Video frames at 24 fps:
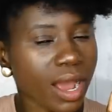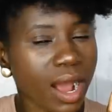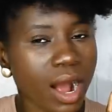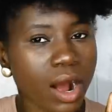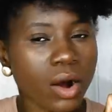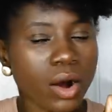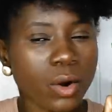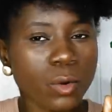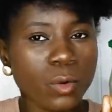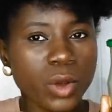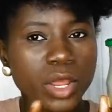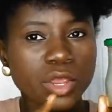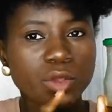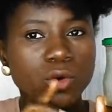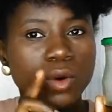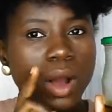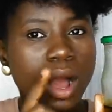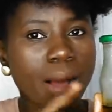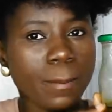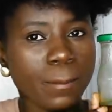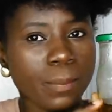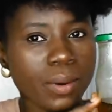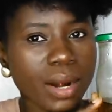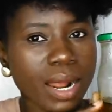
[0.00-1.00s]
hour when you
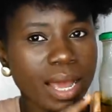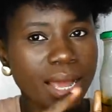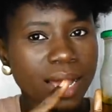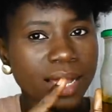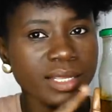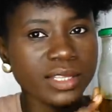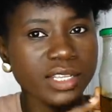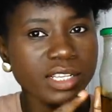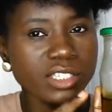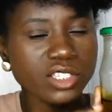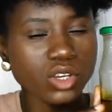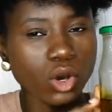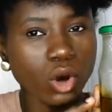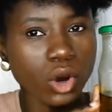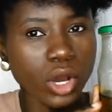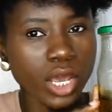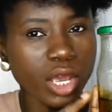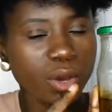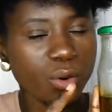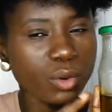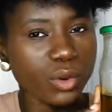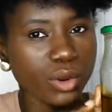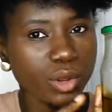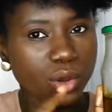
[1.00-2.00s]
apply this
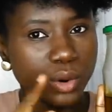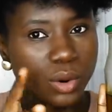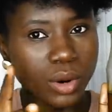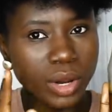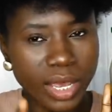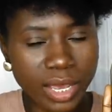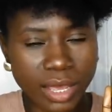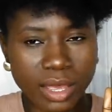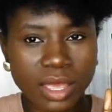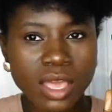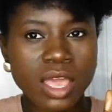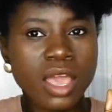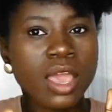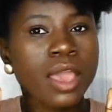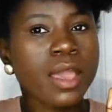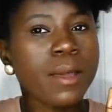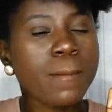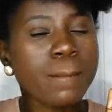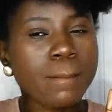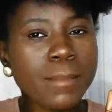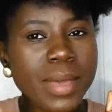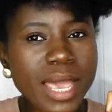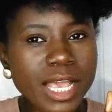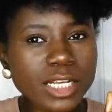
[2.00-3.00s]
oil on your hair.
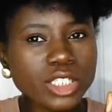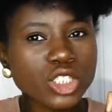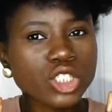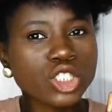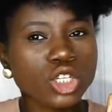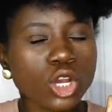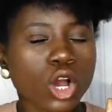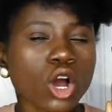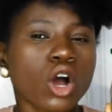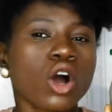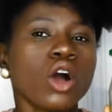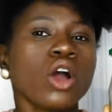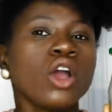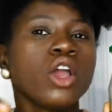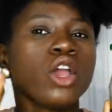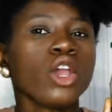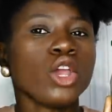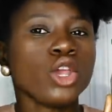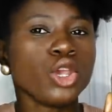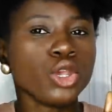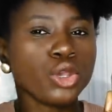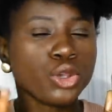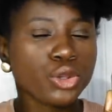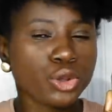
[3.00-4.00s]
Make sure
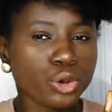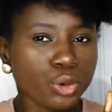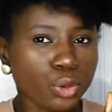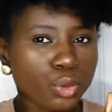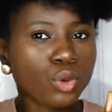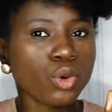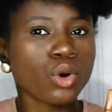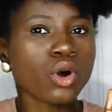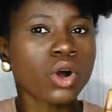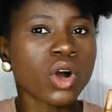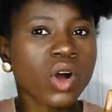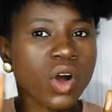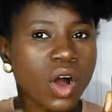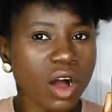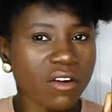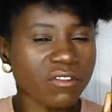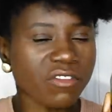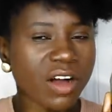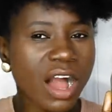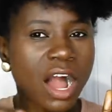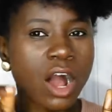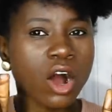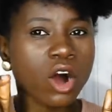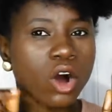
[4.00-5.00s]
you
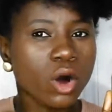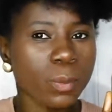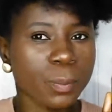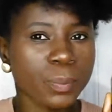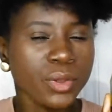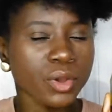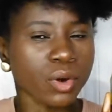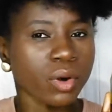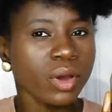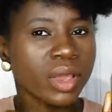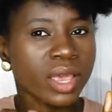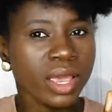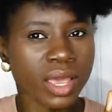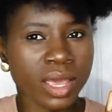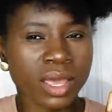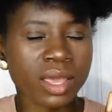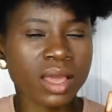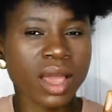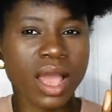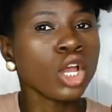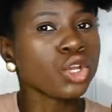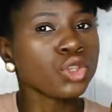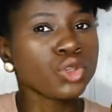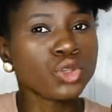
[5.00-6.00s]
cover up your hair.
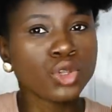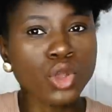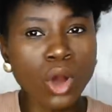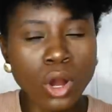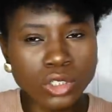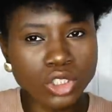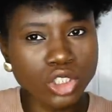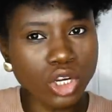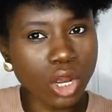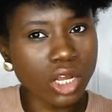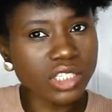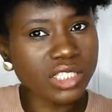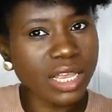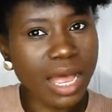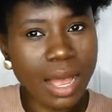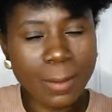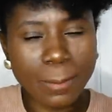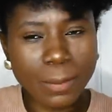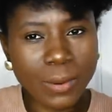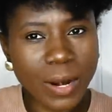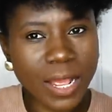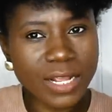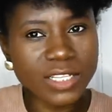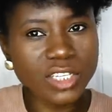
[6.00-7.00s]
Don't just
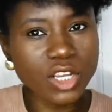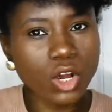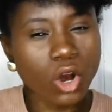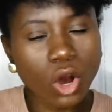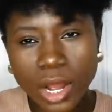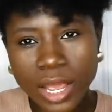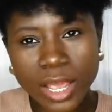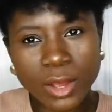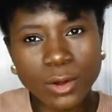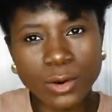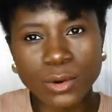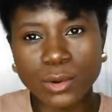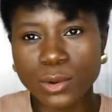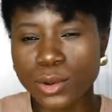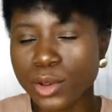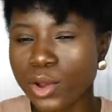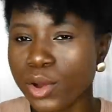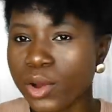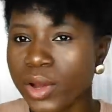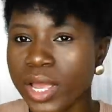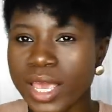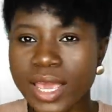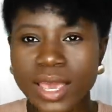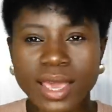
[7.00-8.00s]
apply the oil on
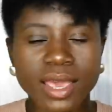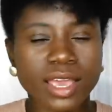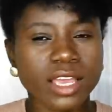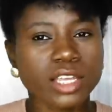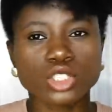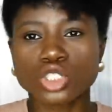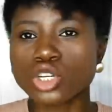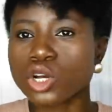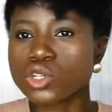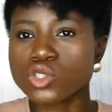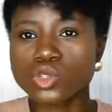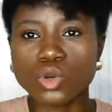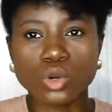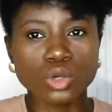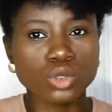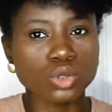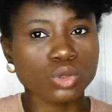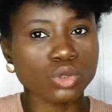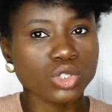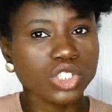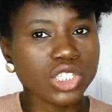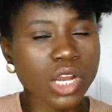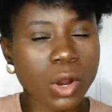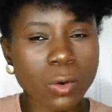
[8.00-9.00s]
your hair and just go
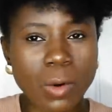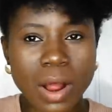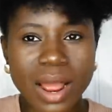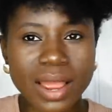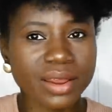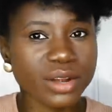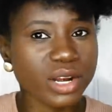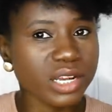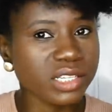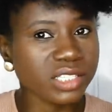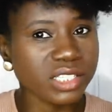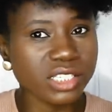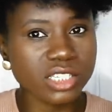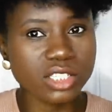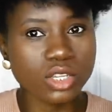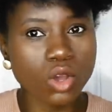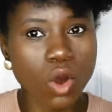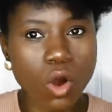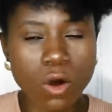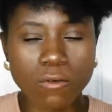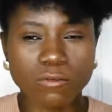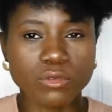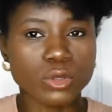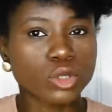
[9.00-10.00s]
to shower and rinse it
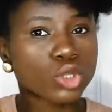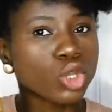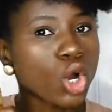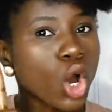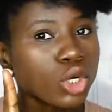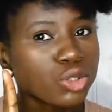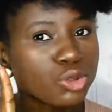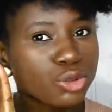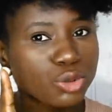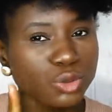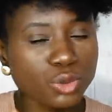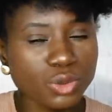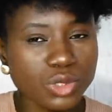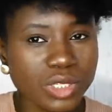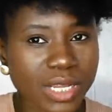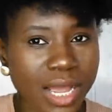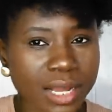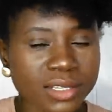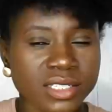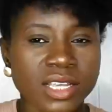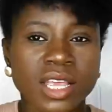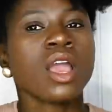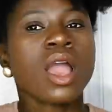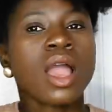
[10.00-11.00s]
off. Don't do
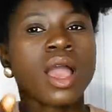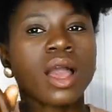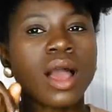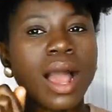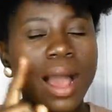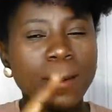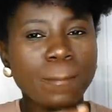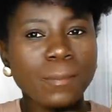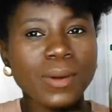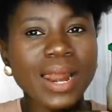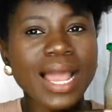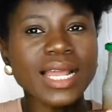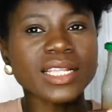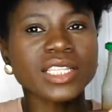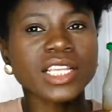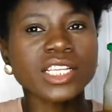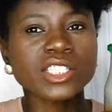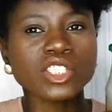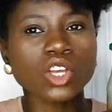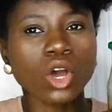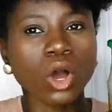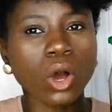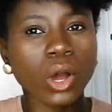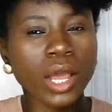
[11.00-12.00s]
that. Apply
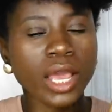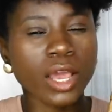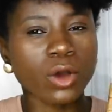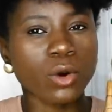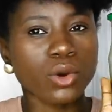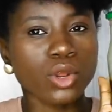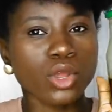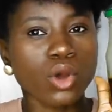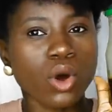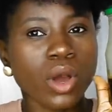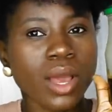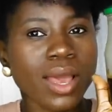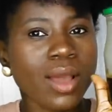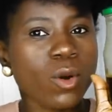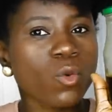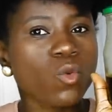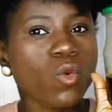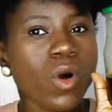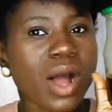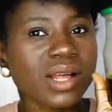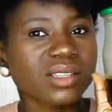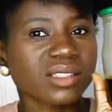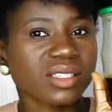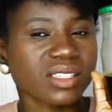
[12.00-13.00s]
this oil on your hair
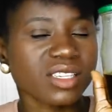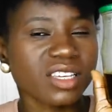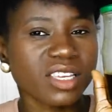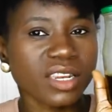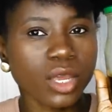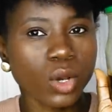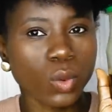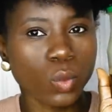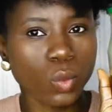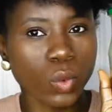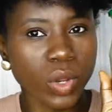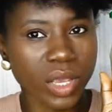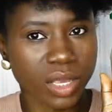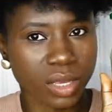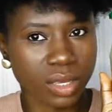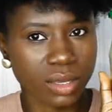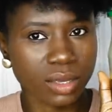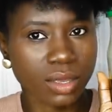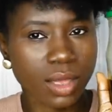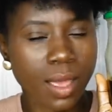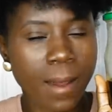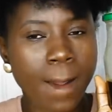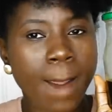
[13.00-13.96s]
once in a week.